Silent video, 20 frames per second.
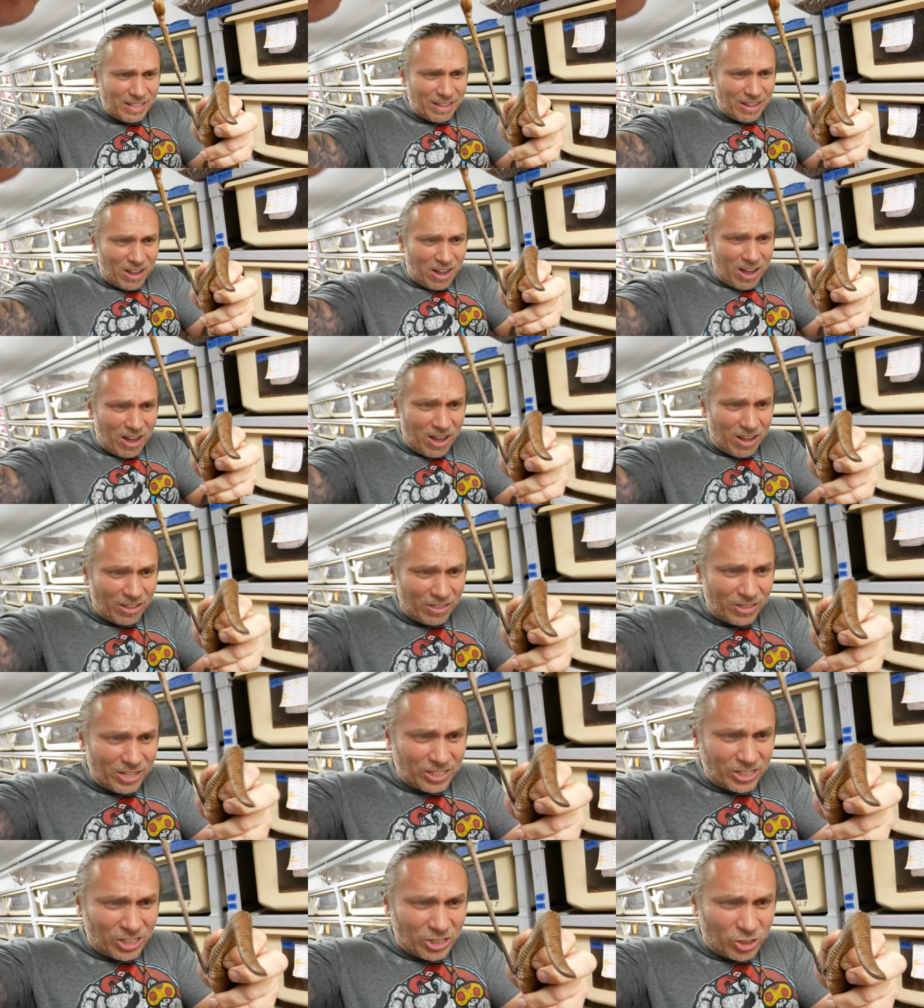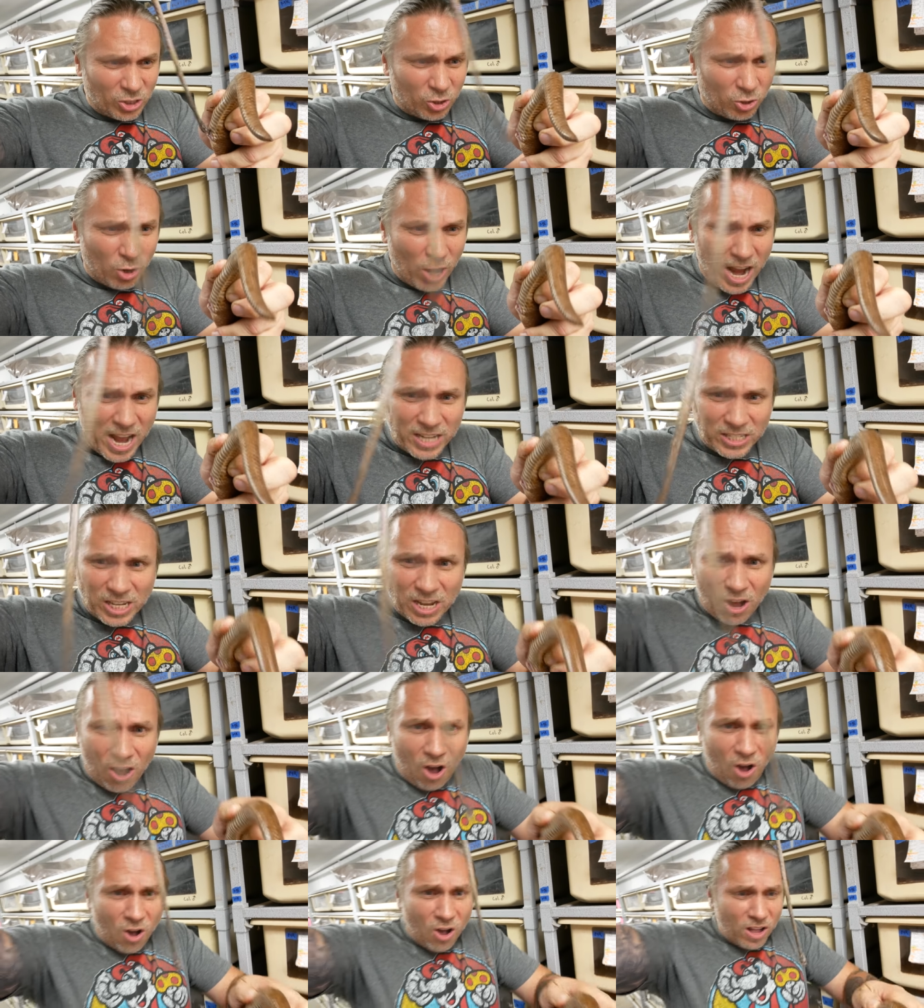Oh, this is crazy.
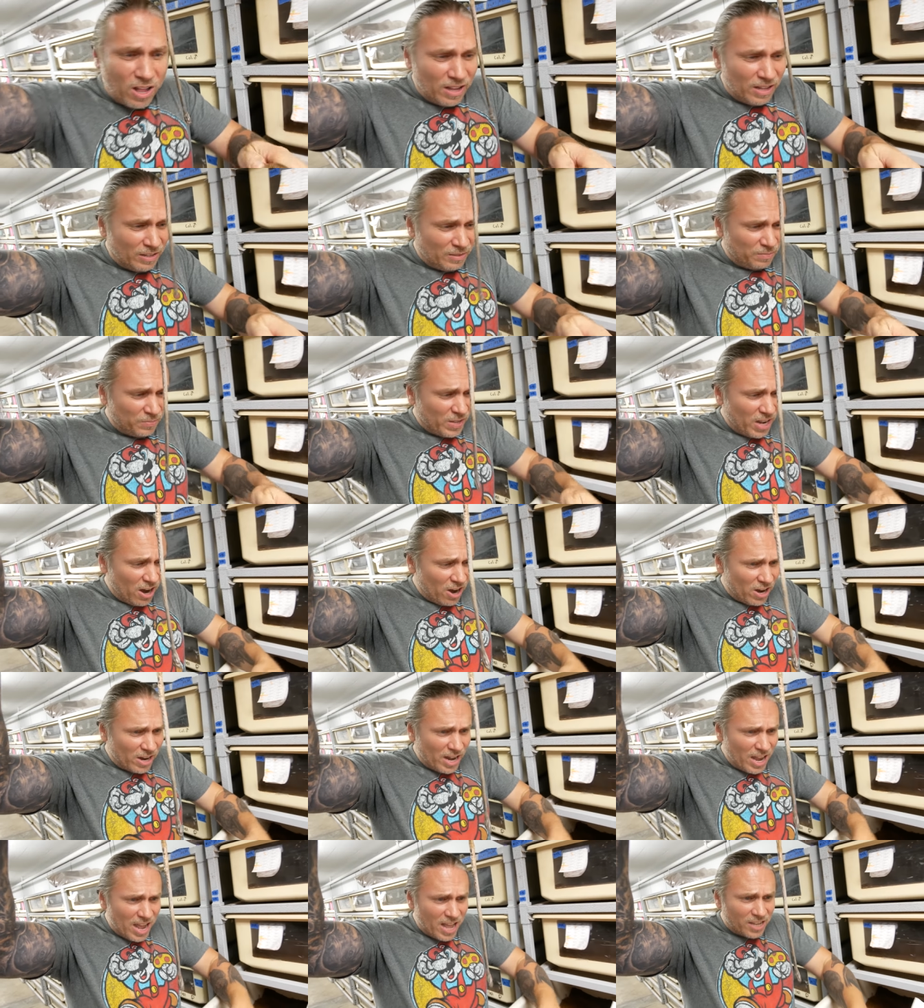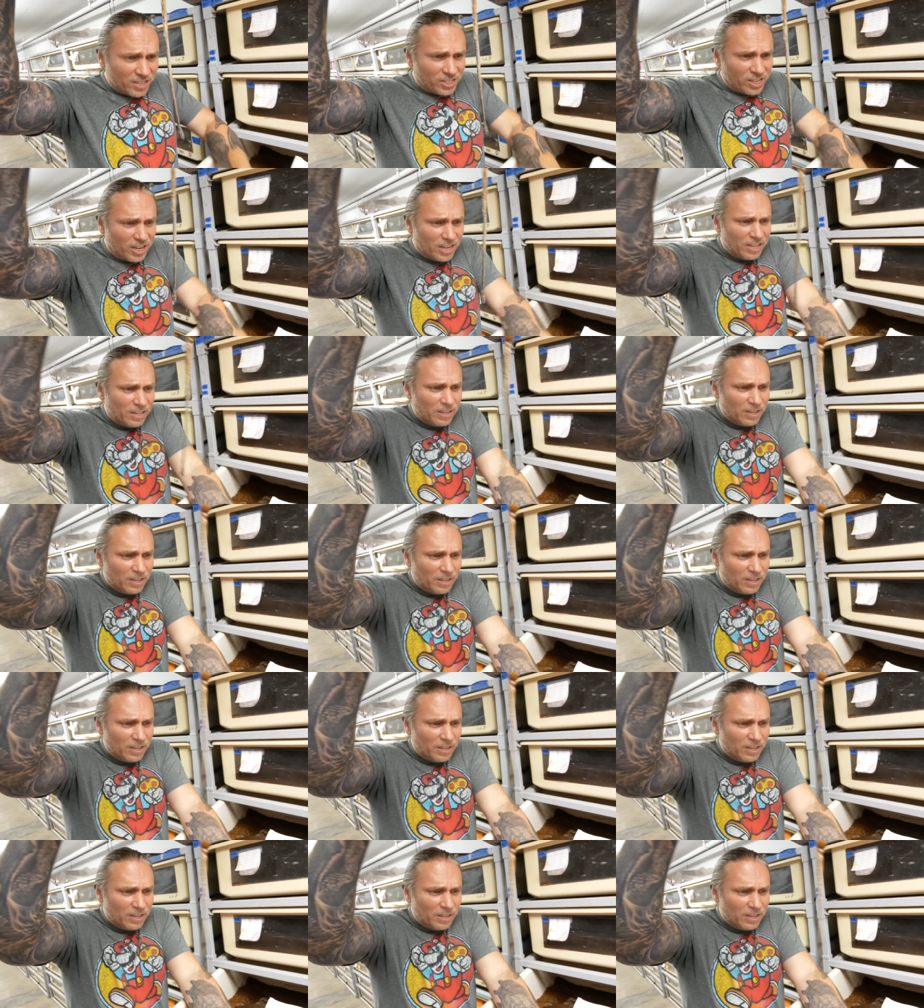Oh, there it is.